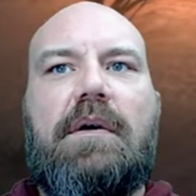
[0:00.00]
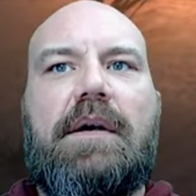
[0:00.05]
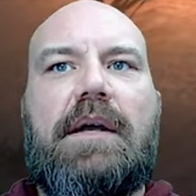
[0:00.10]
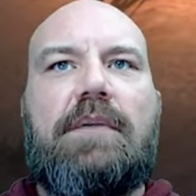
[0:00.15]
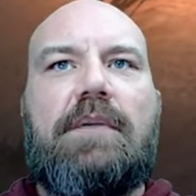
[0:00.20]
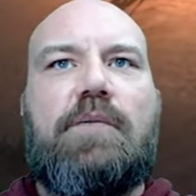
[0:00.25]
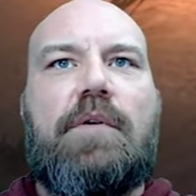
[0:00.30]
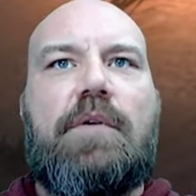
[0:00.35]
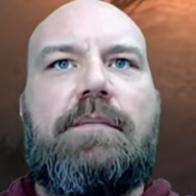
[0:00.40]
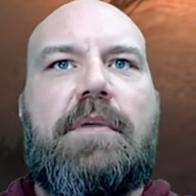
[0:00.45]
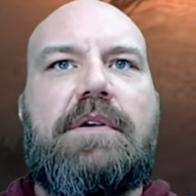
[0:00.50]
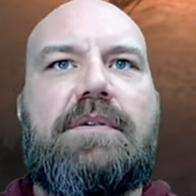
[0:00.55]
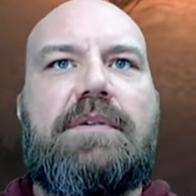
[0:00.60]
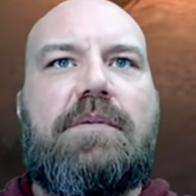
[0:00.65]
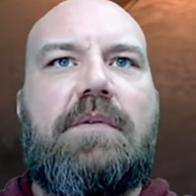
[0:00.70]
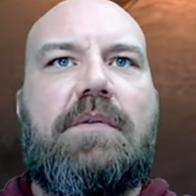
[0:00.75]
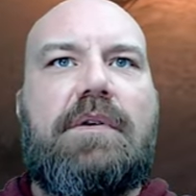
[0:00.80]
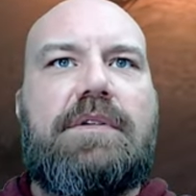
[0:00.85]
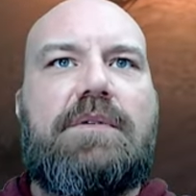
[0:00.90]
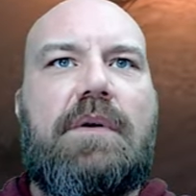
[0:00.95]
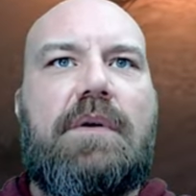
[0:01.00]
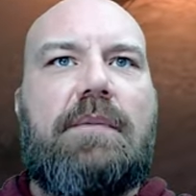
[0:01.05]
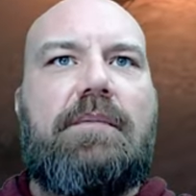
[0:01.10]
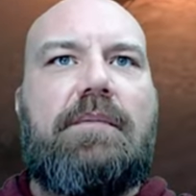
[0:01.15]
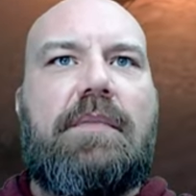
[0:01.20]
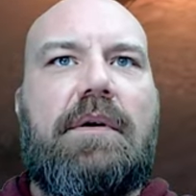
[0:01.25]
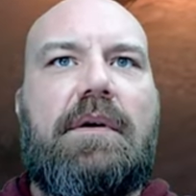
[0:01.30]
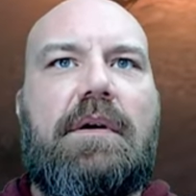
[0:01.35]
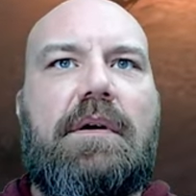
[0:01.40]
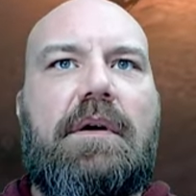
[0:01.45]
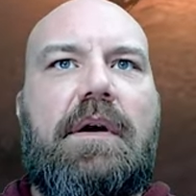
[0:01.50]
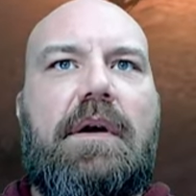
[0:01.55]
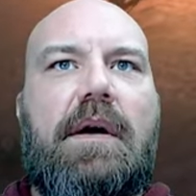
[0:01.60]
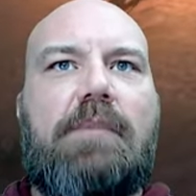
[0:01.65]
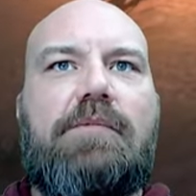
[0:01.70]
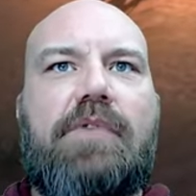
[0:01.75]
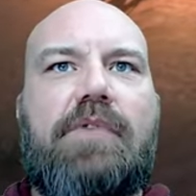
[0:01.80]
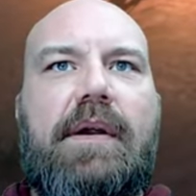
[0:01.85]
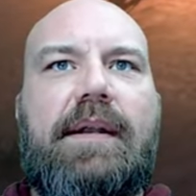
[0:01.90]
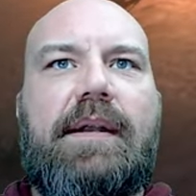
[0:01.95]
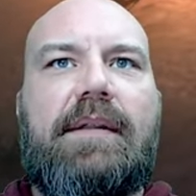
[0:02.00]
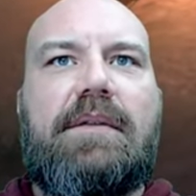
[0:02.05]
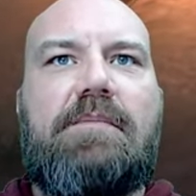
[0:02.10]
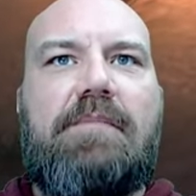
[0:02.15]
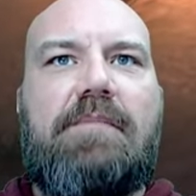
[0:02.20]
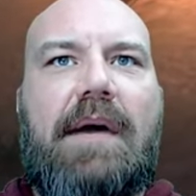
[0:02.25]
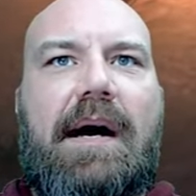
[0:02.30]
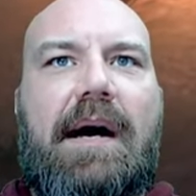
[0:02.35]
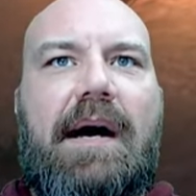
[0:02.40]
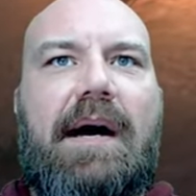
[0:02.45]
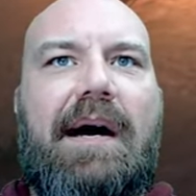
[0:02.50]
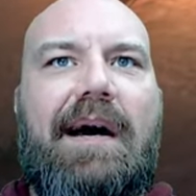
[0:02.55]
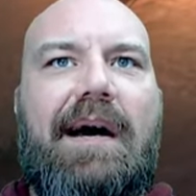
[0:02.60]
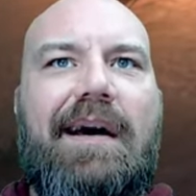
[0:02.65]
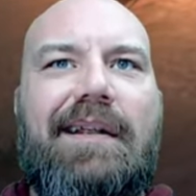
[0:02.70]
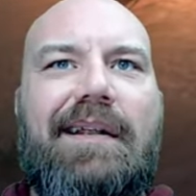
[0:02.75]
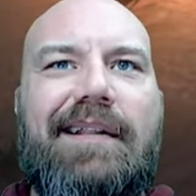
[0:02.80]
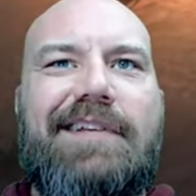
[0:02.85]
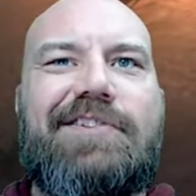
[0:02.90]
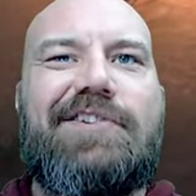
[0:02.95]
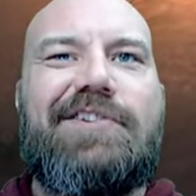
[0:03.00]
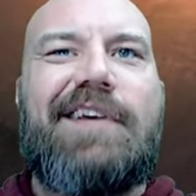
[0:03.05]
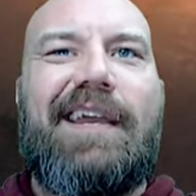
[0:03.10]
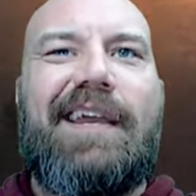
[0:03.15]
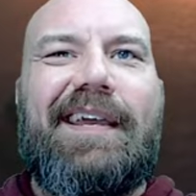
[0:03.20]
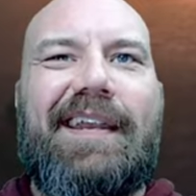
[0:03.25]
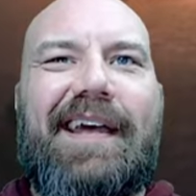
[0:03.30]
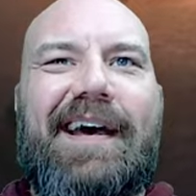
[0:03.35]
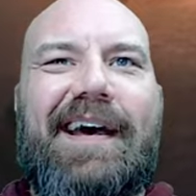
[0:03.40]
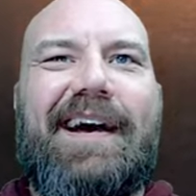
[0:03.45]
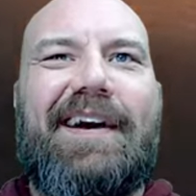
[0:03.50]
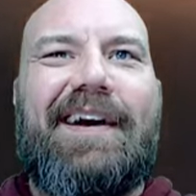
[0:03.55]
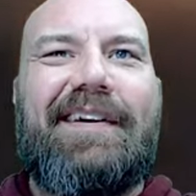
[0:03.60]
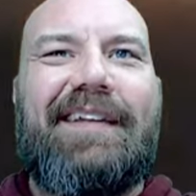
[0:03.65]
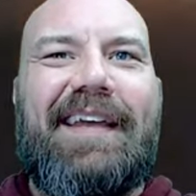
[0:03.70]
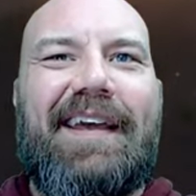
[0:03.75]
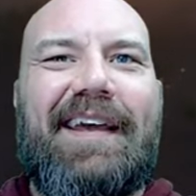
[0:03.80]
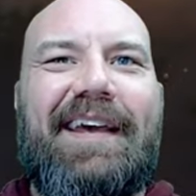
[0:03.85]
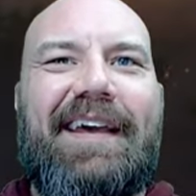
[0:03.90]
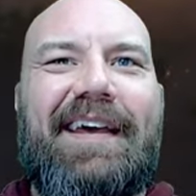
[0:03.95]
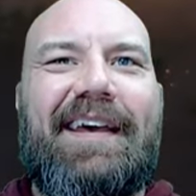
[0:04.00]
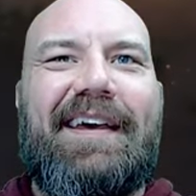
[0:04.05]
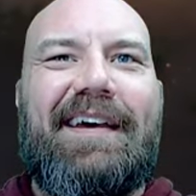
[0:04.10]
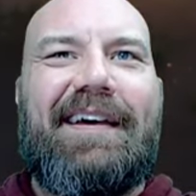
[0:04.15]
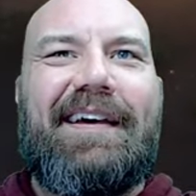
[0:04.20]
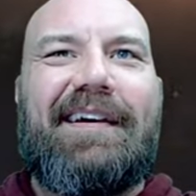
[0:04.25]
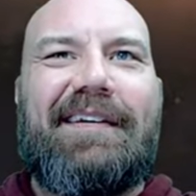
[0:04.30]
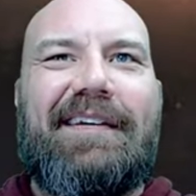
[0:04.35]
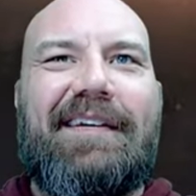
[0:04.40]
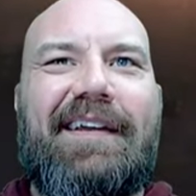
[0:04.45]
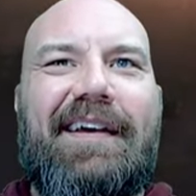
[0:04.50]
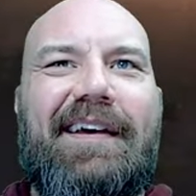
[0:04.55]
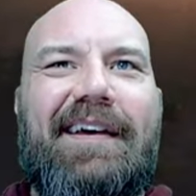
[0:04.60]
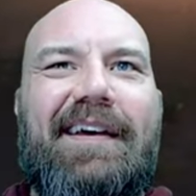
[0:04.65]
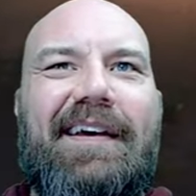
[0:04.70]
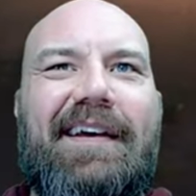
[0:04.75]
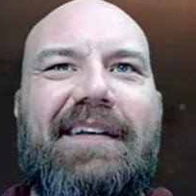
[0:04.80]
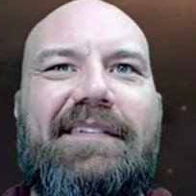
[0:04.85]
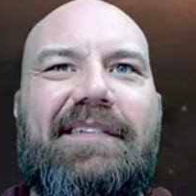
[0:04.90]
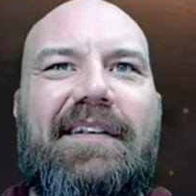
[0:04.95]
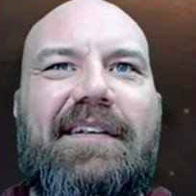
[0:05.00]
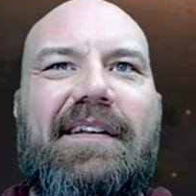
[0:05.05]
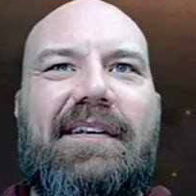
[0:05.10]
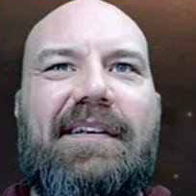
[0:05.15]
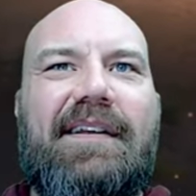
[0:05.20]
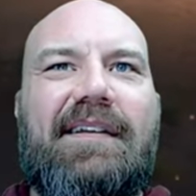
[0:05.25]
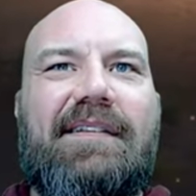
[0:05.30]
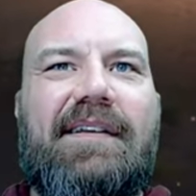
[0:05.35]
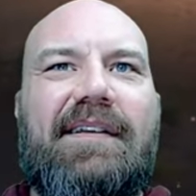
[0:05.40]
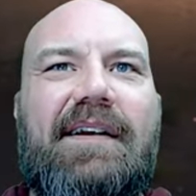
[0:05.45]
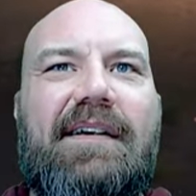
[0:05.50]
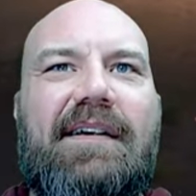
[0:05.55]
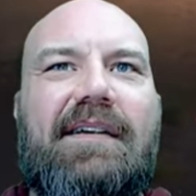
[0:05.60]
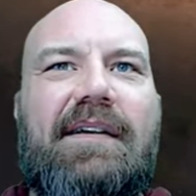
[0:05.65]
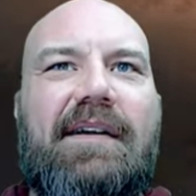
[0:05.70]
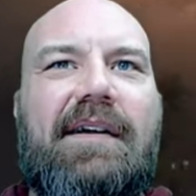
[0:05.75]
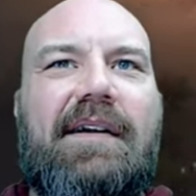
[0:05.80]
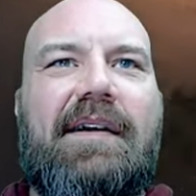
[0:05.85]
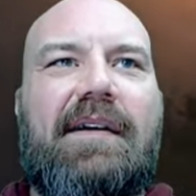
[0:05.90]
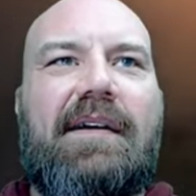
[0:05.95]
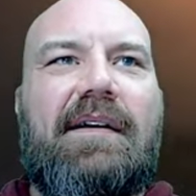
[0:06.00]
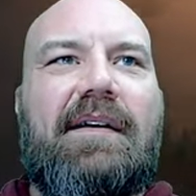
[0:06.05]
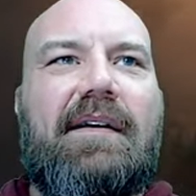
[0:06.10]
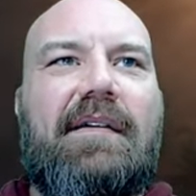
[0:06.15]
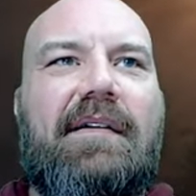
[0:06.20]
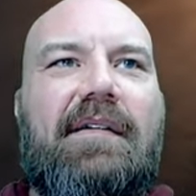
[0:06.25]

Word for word: Oh, I got more birch wood. So I'm upgrading the mine. Let's check it out. Yeah. Yeah. So I'll get there.